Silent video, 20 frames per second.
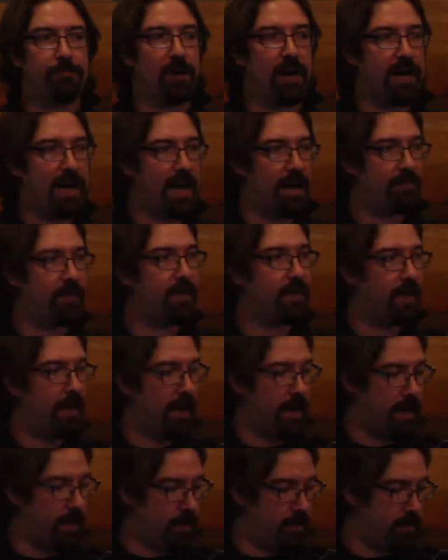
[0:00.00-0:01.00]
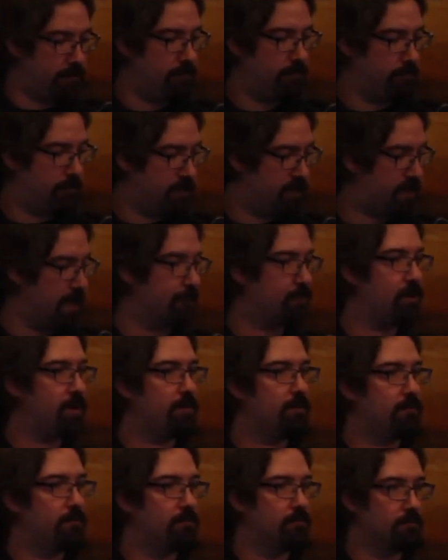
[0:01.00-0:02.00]
it by having a
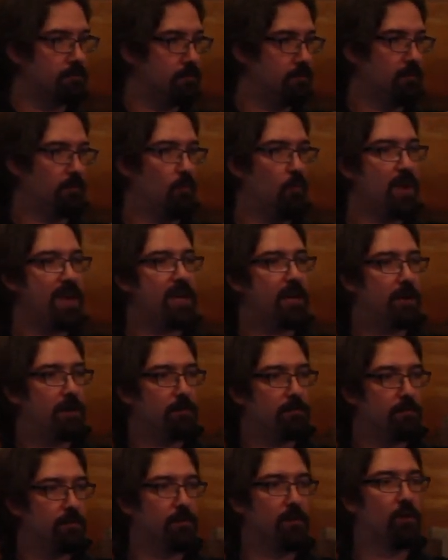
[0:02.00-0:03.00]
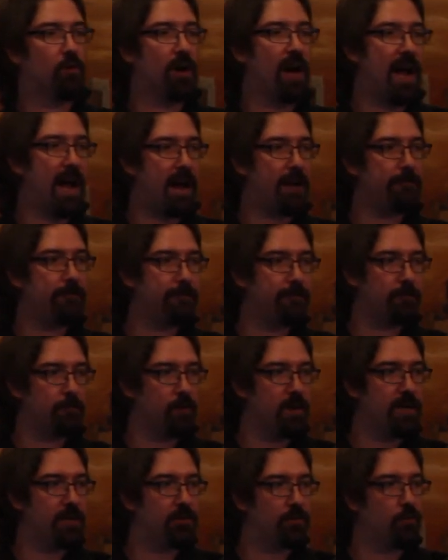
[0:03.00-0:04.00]
separate weak graph, a
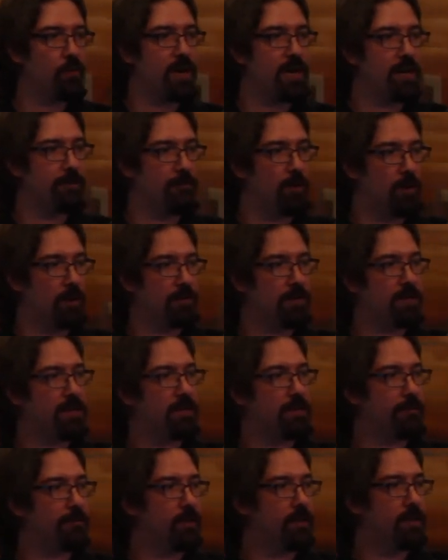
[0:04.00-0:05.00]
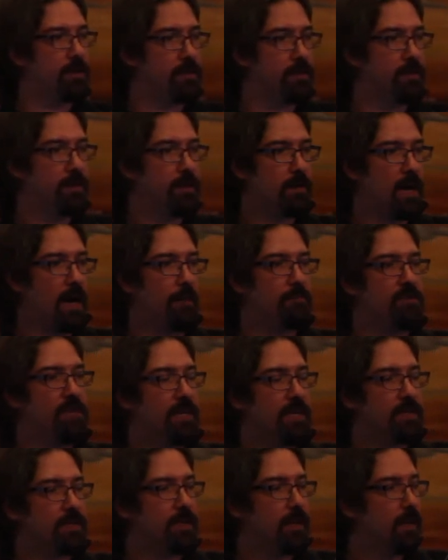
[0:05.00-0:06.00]
weak tree of all of these different
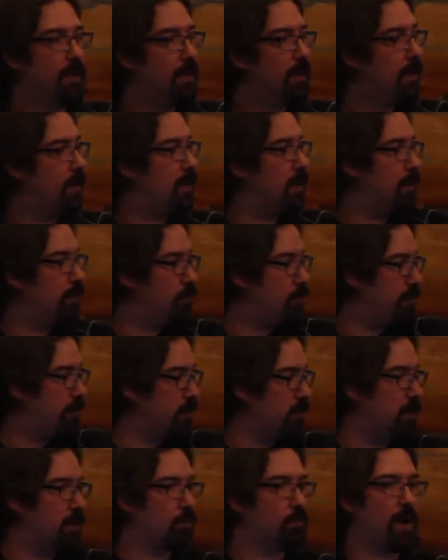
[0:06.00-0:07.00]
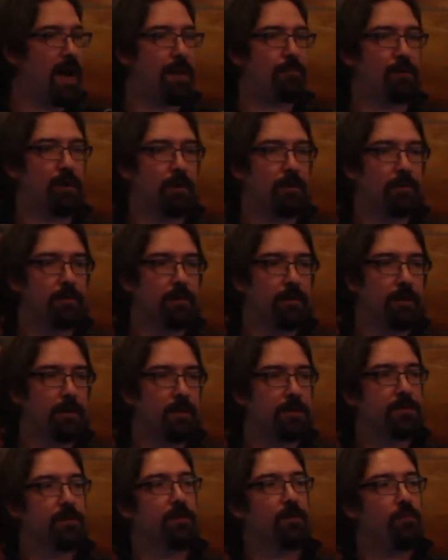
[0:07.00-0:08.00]
objects uh, with a little wrapper
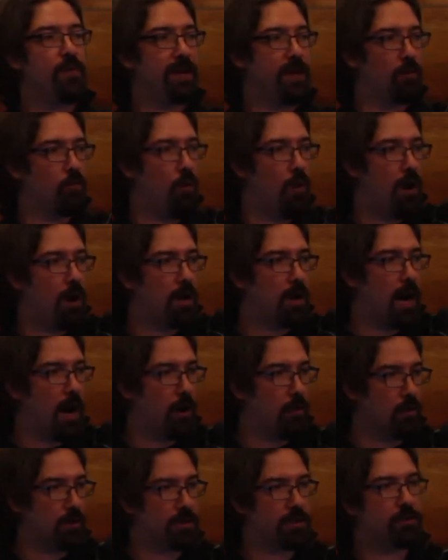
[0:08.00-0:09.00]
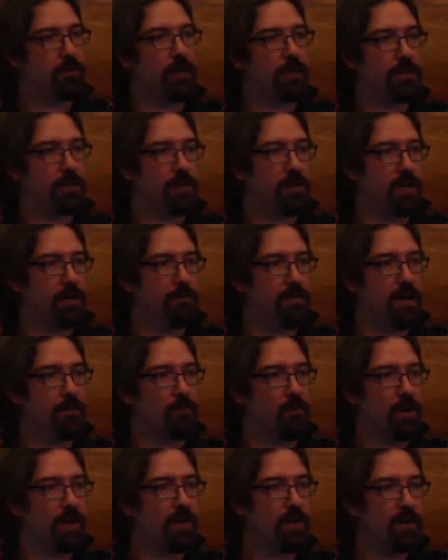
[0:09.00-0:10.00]
so that we could walk our structure in
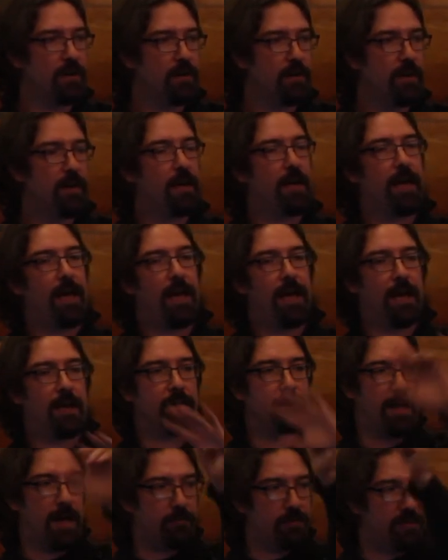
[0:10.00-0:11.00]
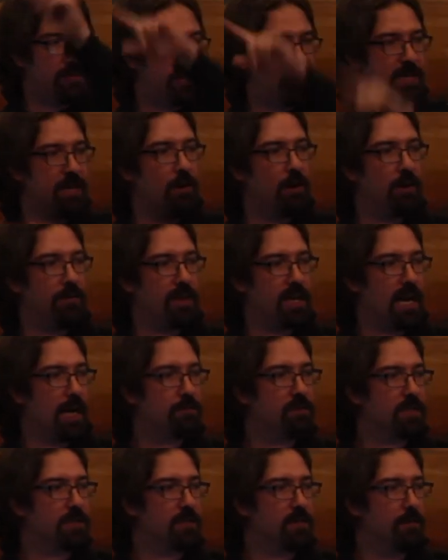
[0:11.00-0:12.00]
memory and that would see all the
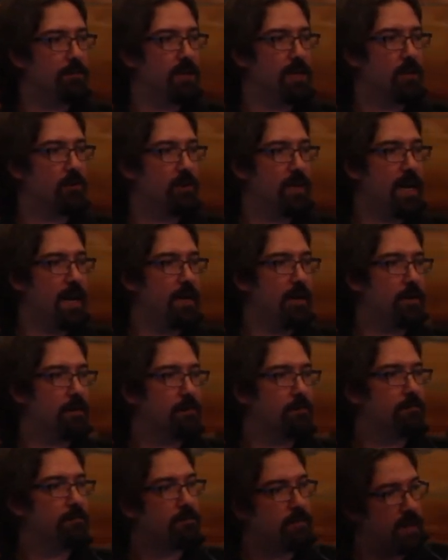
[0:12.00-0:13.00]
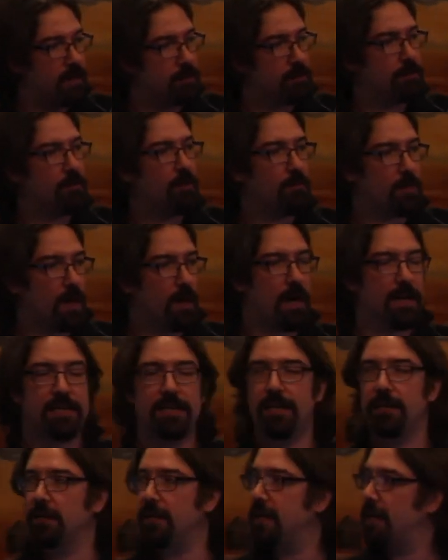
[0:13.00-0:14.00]
objects that have been created. And
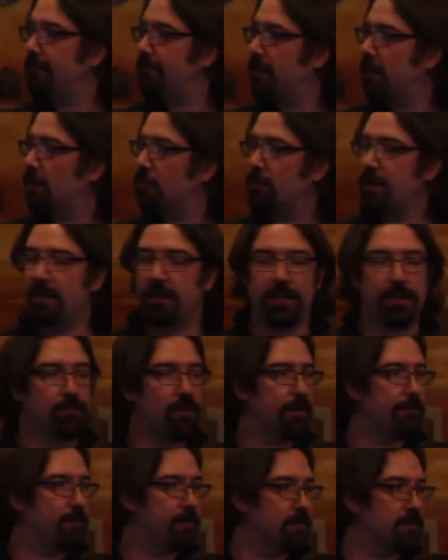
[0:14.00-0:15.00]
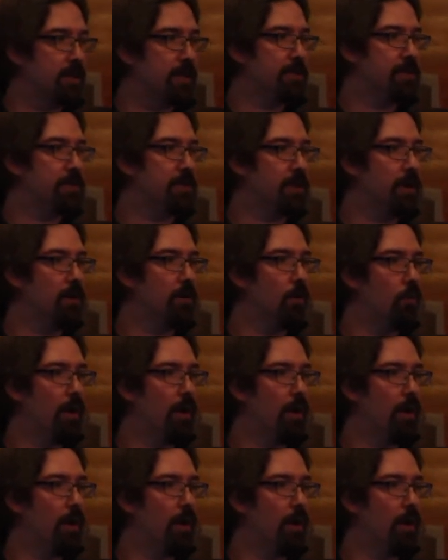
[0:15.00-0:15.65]
ideally, if they're weakly referenced, they should go